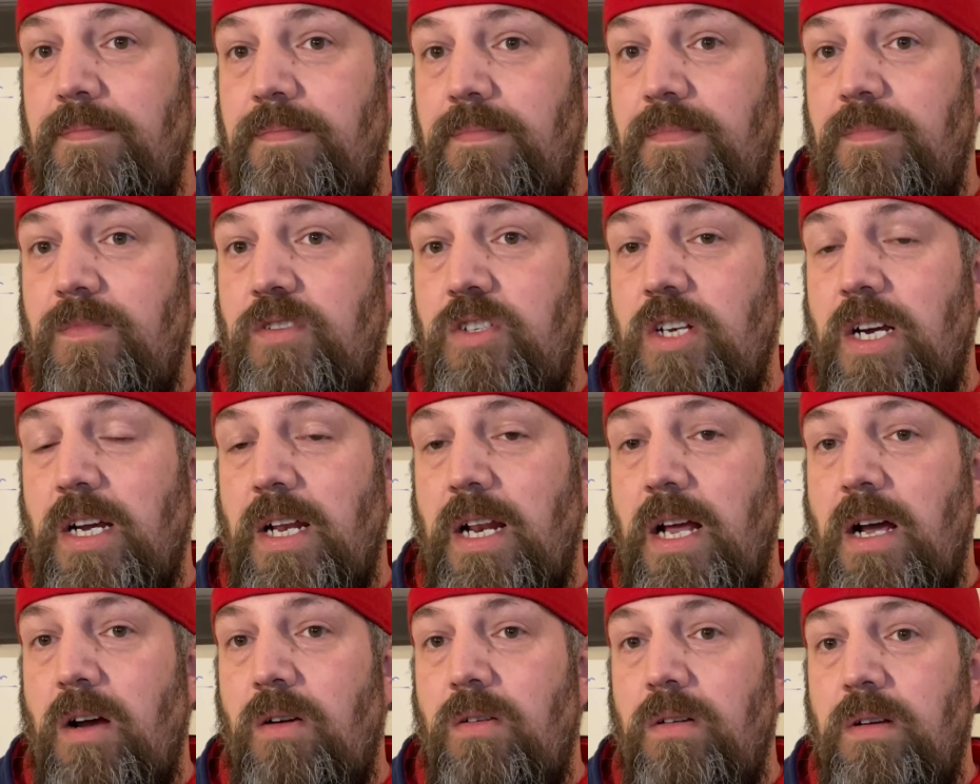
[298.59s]
check it
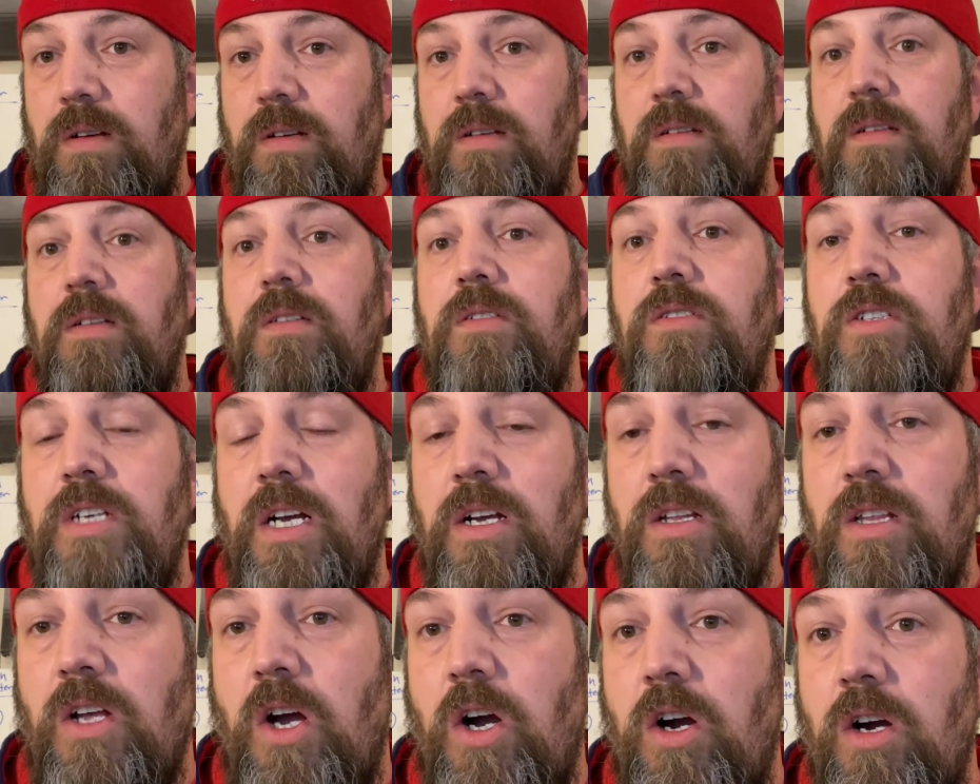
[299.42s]
out, check
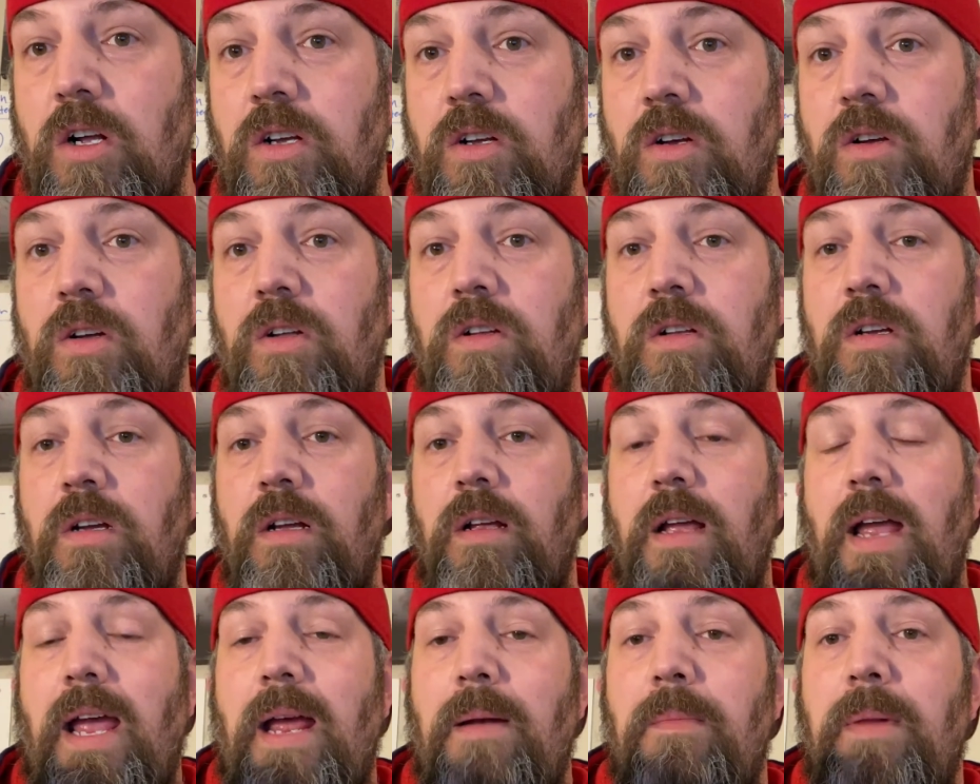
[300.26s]
out the article,
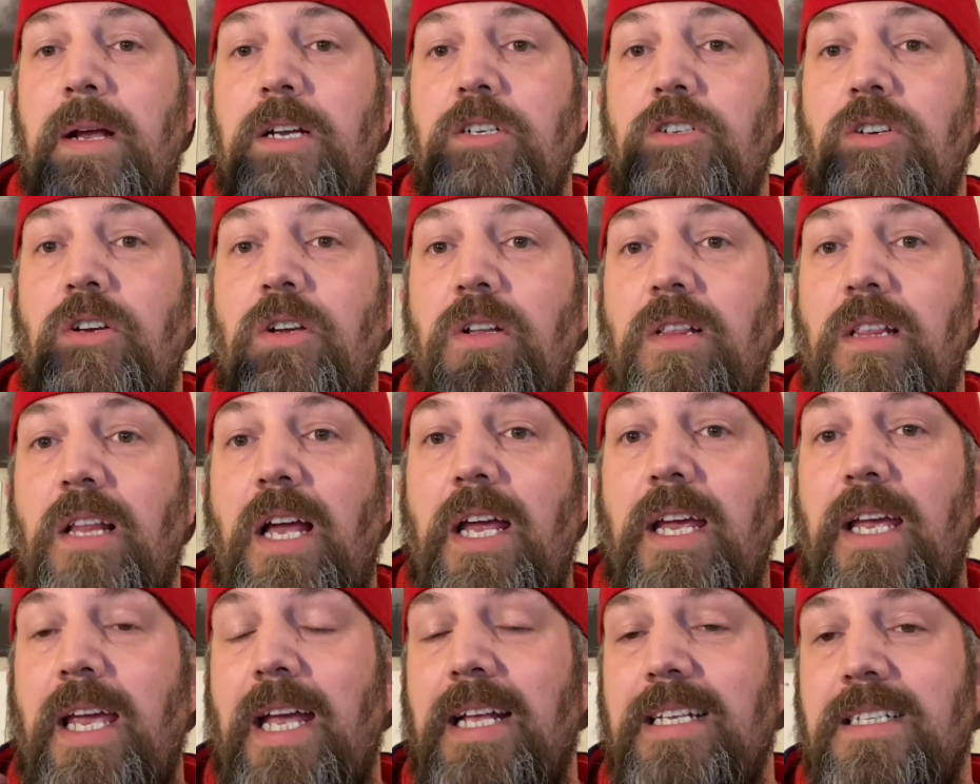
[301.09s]
and make sure you
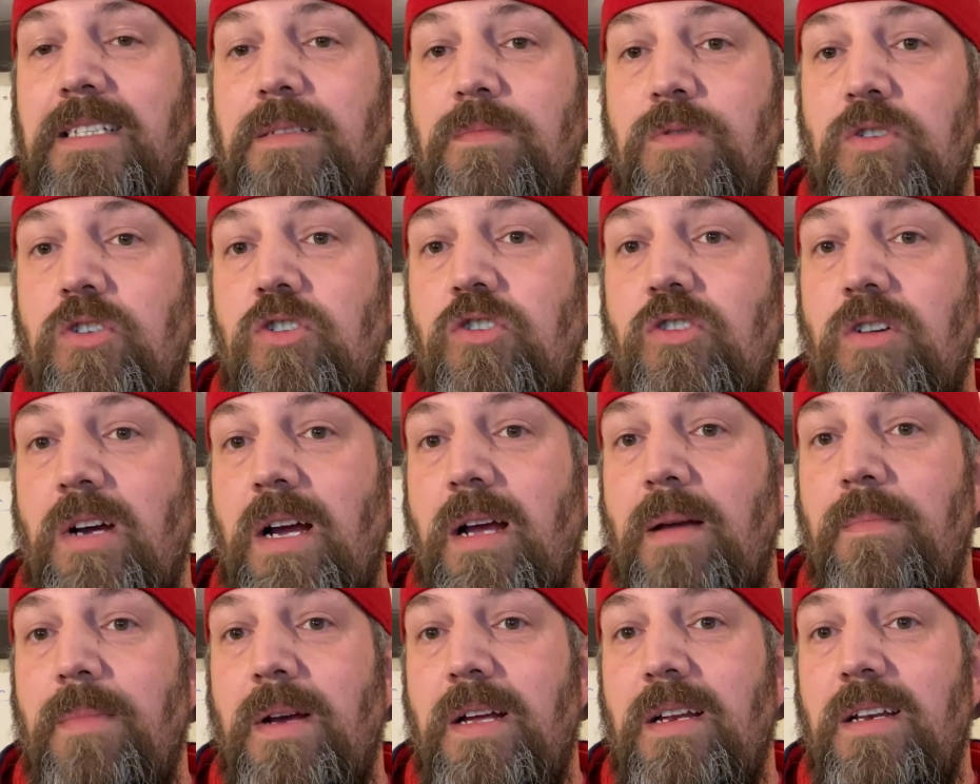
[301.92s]
like and
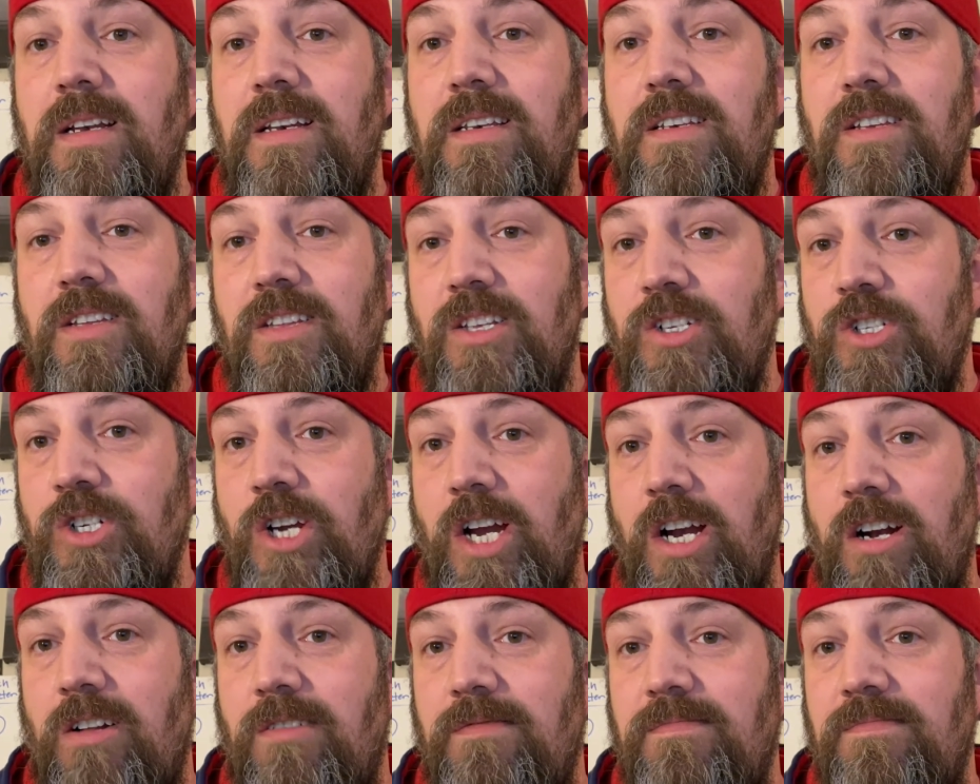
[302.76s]
subscribe to the
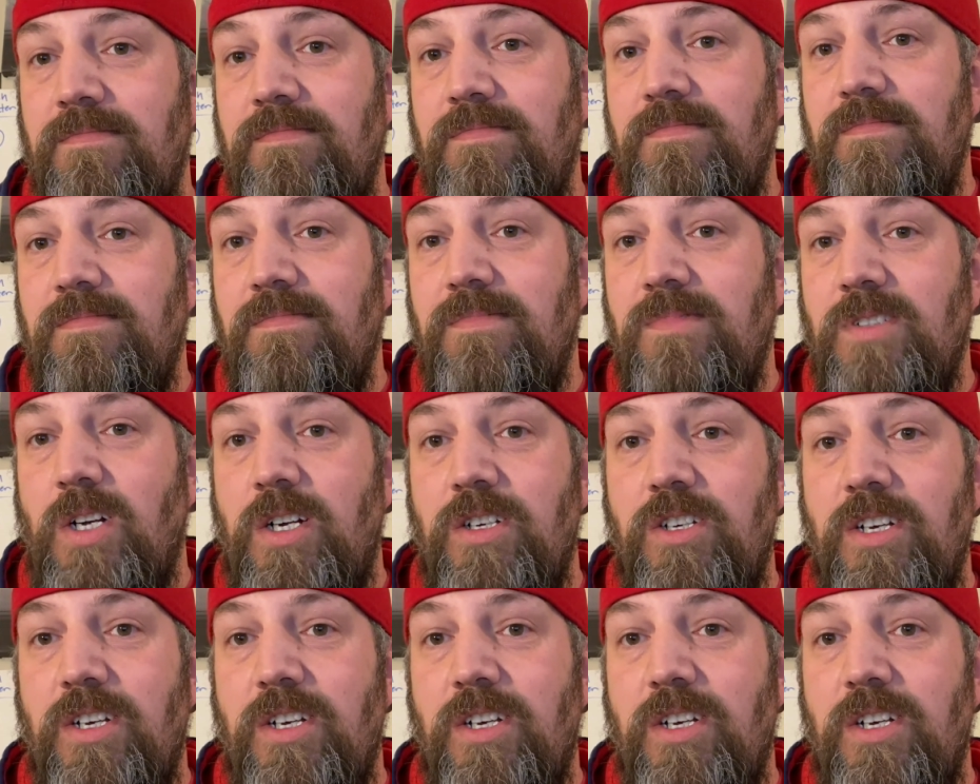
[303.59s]
channel. Talk to you